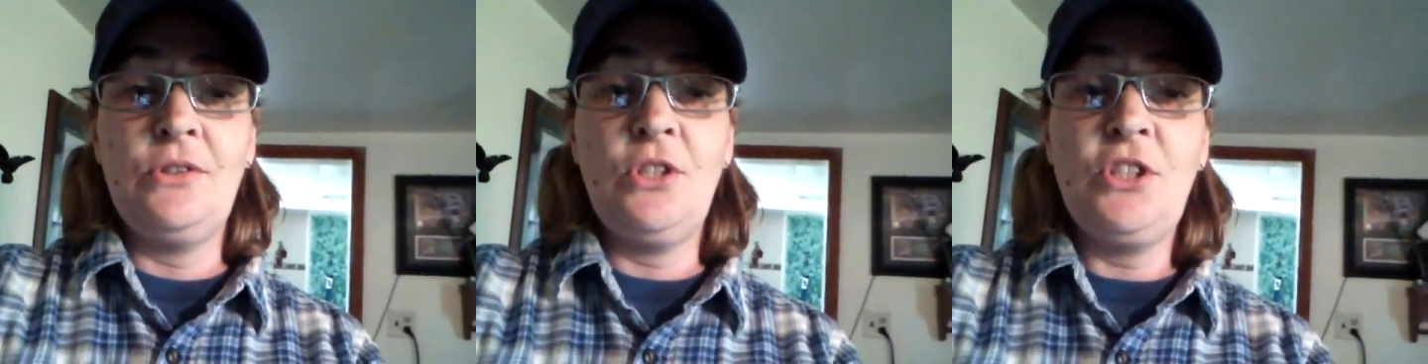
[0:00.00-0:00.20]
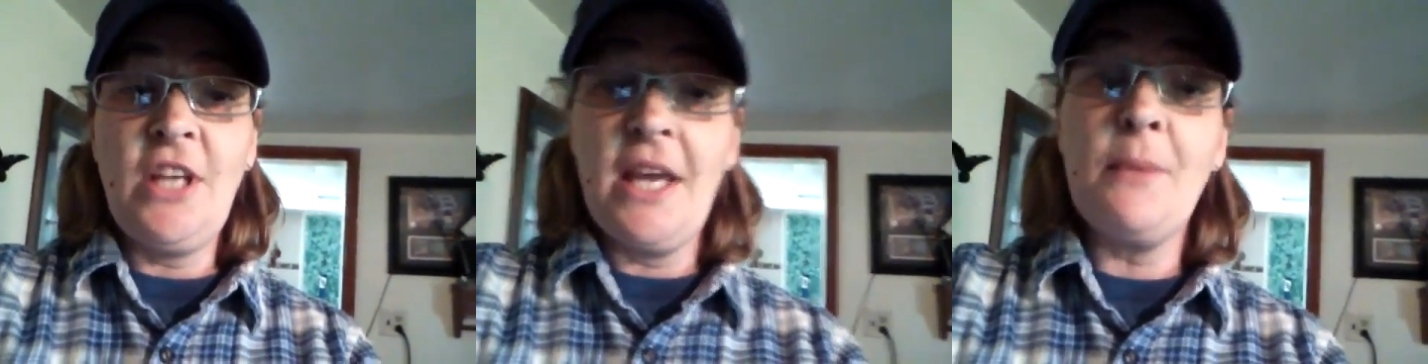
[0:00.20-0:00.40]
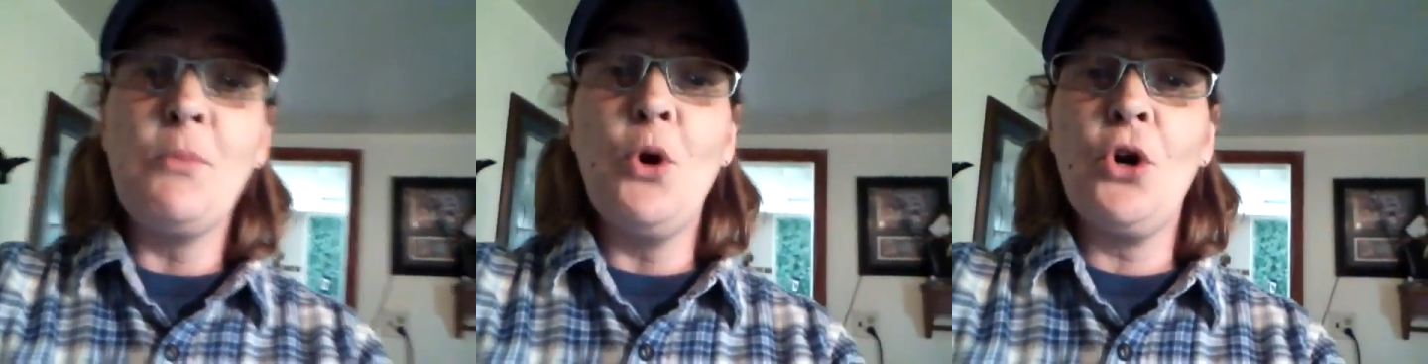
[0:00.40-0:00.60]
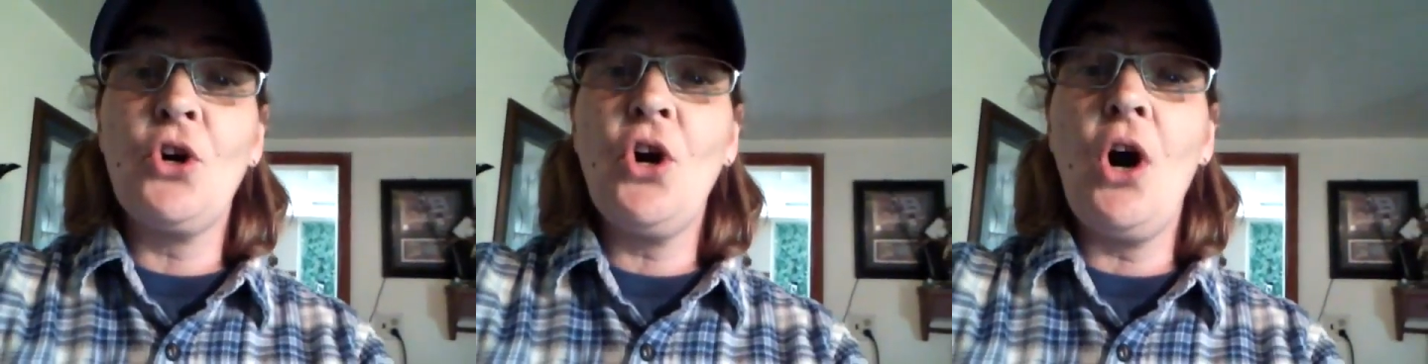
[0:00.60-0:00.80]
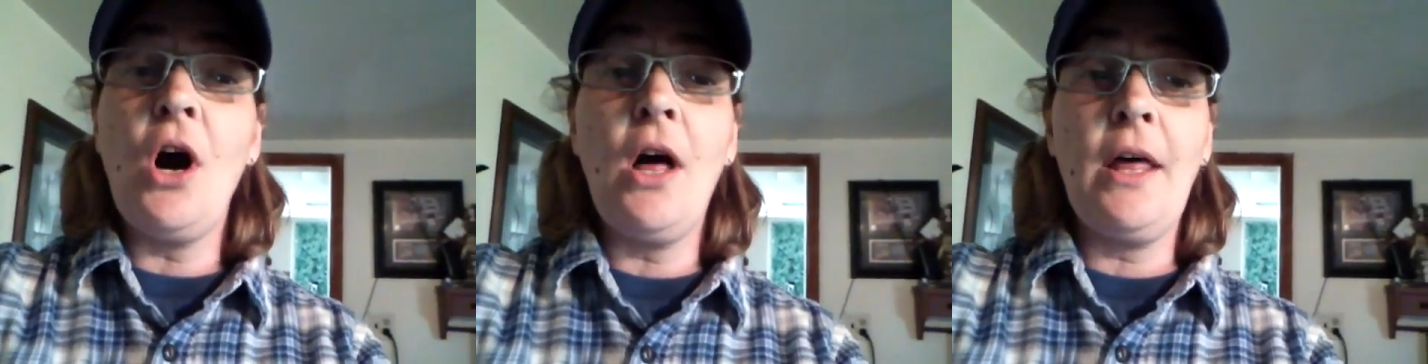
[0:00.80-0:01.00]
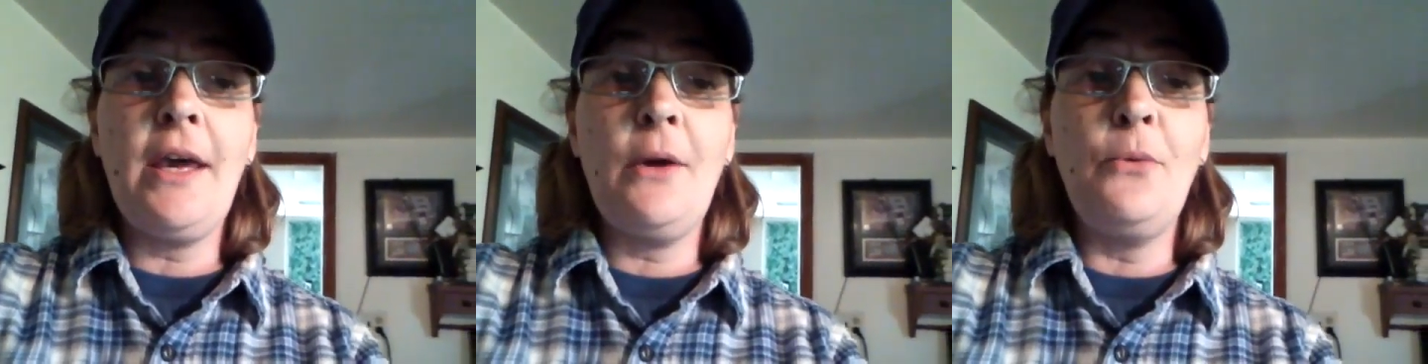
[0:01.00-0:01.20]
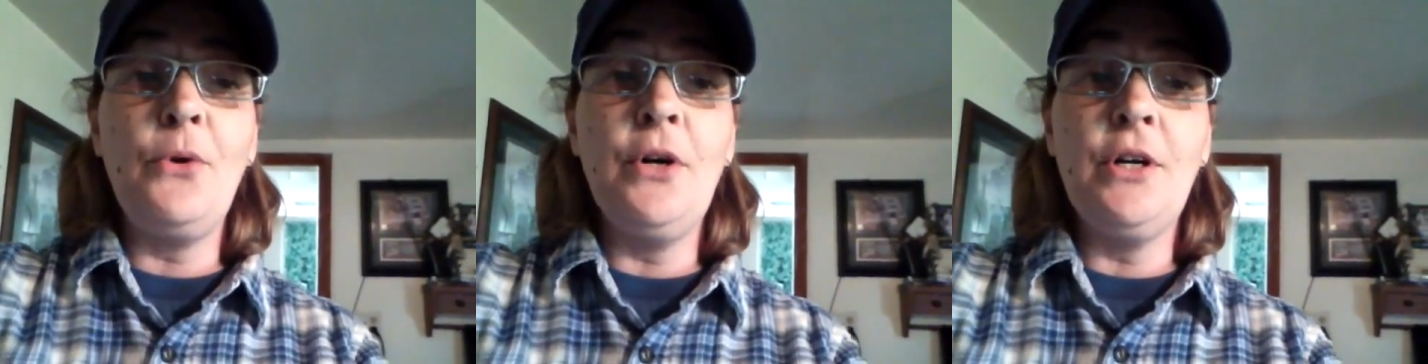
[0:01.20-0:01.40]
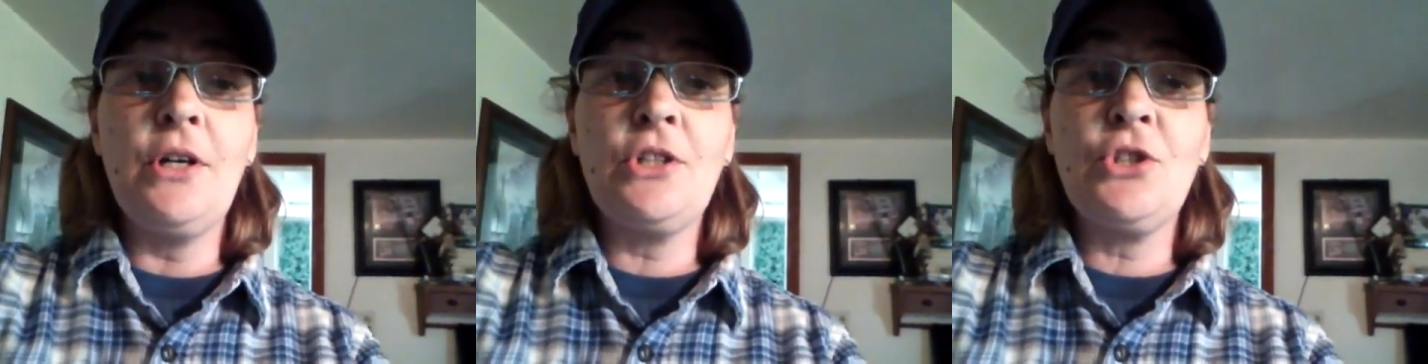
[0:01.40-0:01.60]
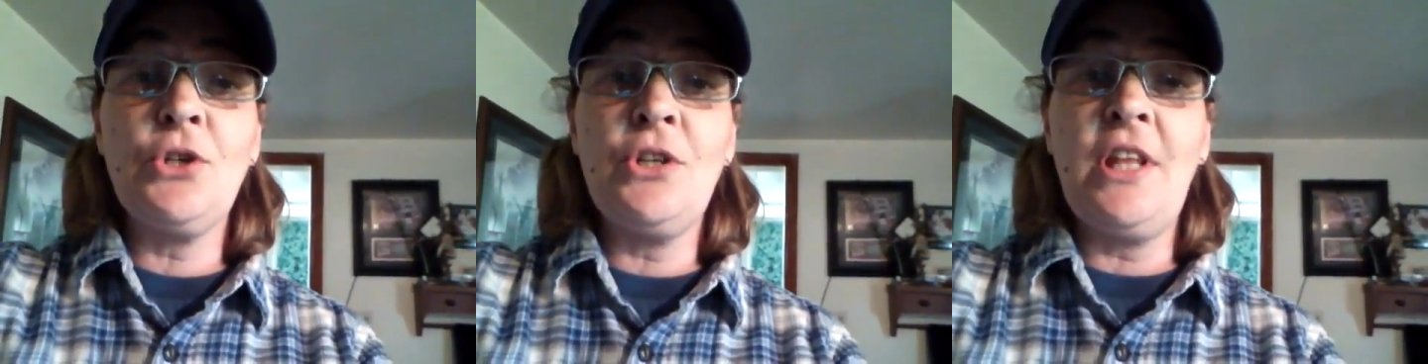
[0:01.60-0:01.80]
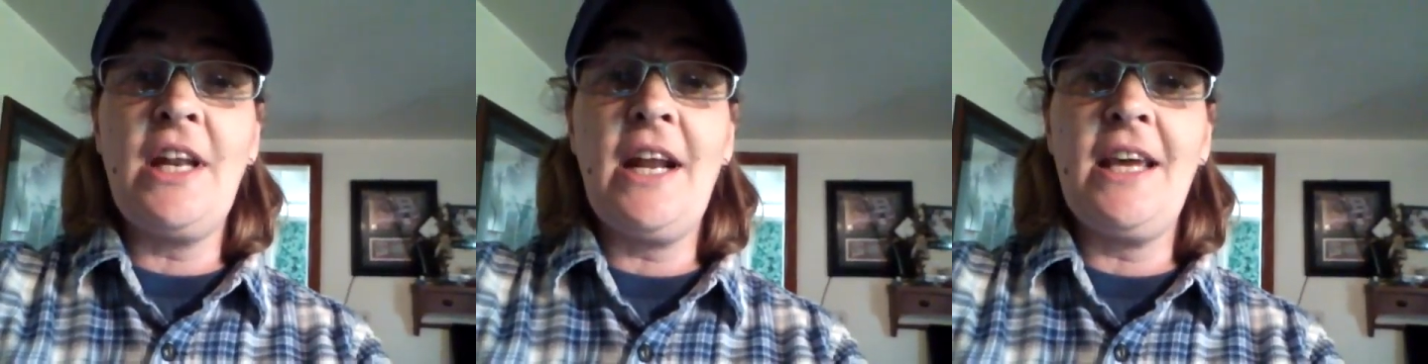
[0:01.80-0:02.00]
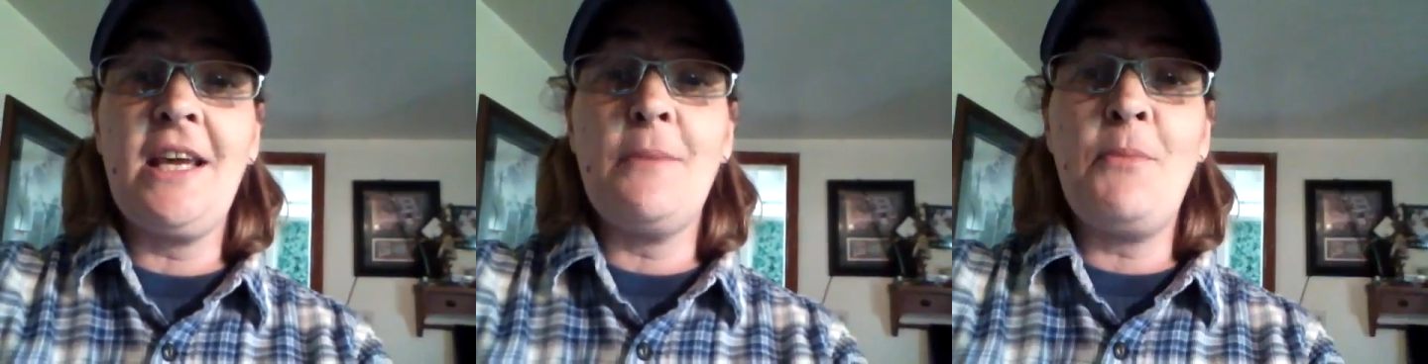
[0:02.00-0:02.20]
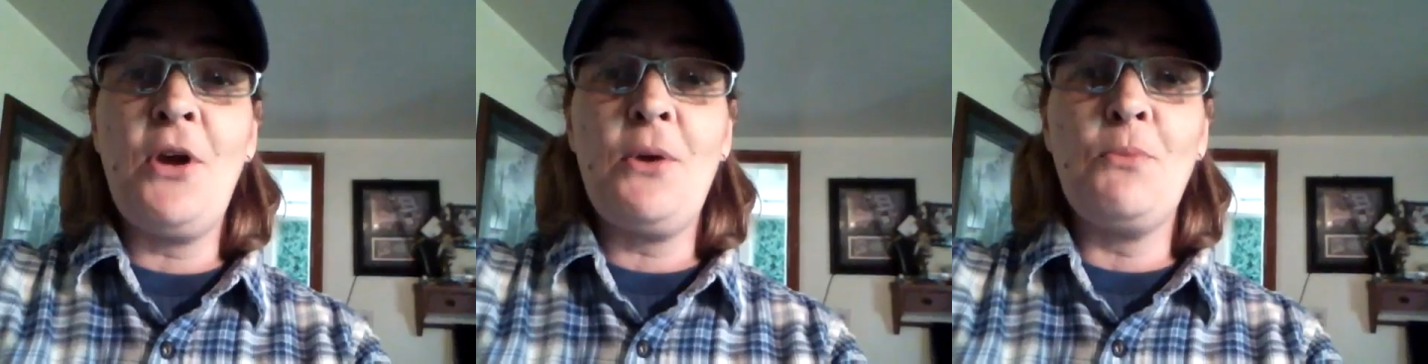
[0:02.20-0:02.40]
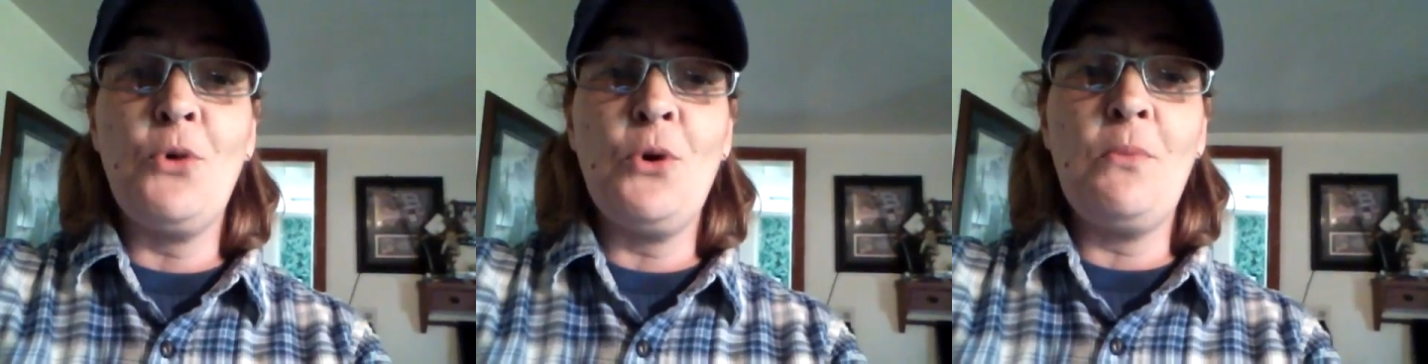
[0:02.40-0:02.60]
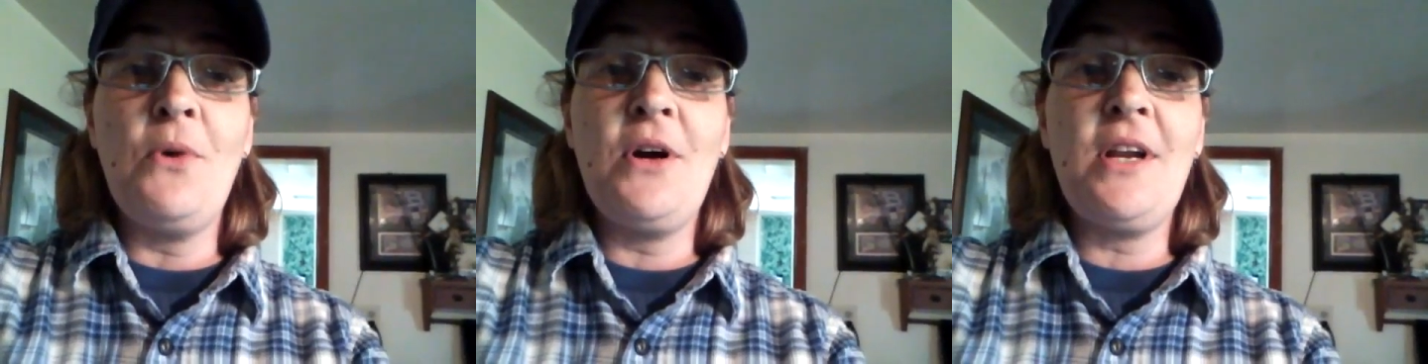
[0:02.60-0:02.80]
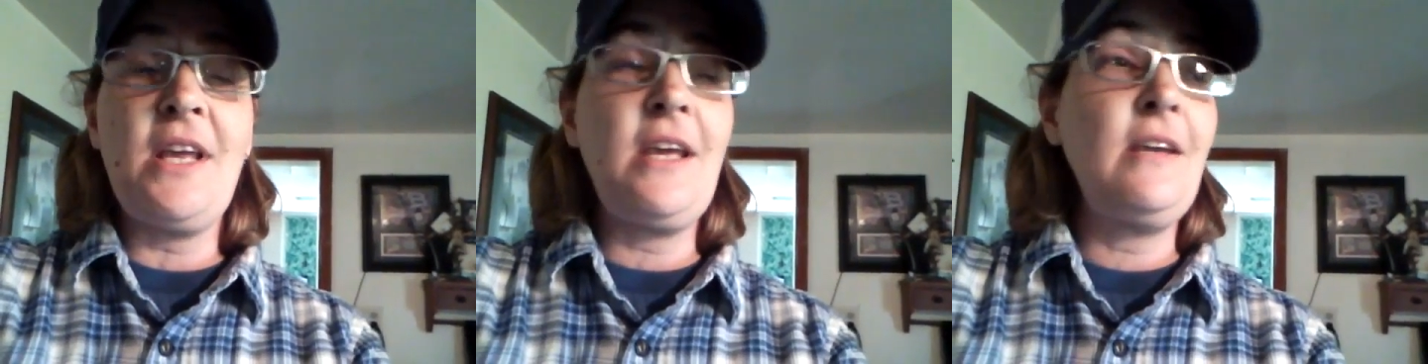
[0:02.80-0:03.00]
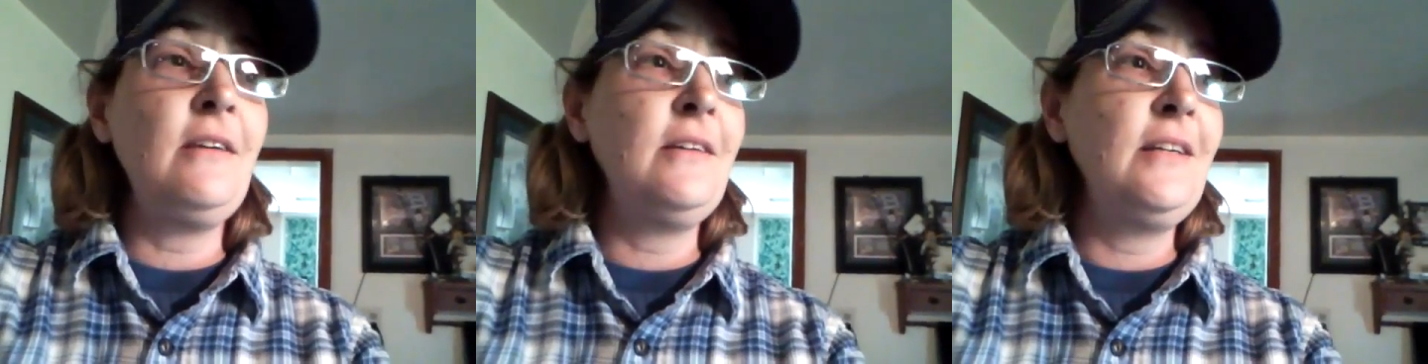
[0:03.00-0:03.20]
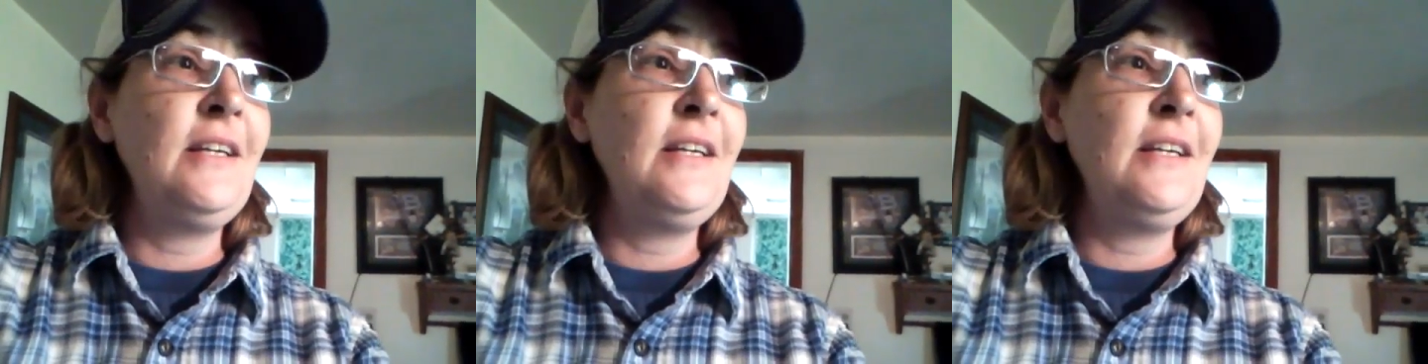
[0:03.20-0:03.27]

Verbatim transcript: to take more call at work so that I can make more money.